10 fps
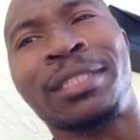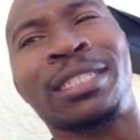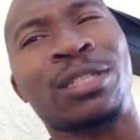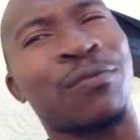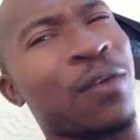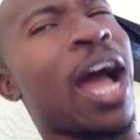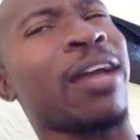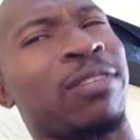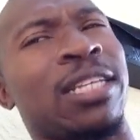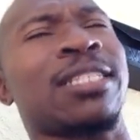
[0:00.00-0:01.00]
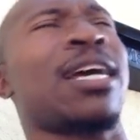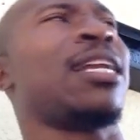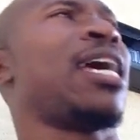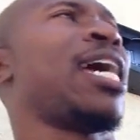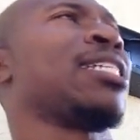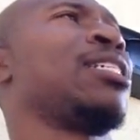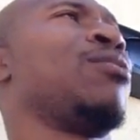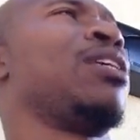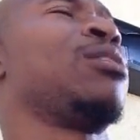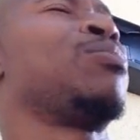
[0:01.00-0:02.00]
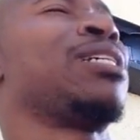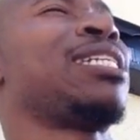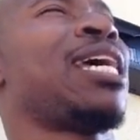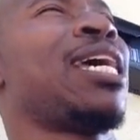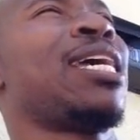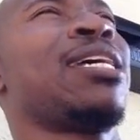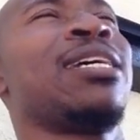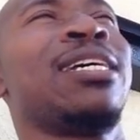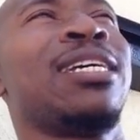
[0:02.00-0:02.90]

survive these kind of activities, but they,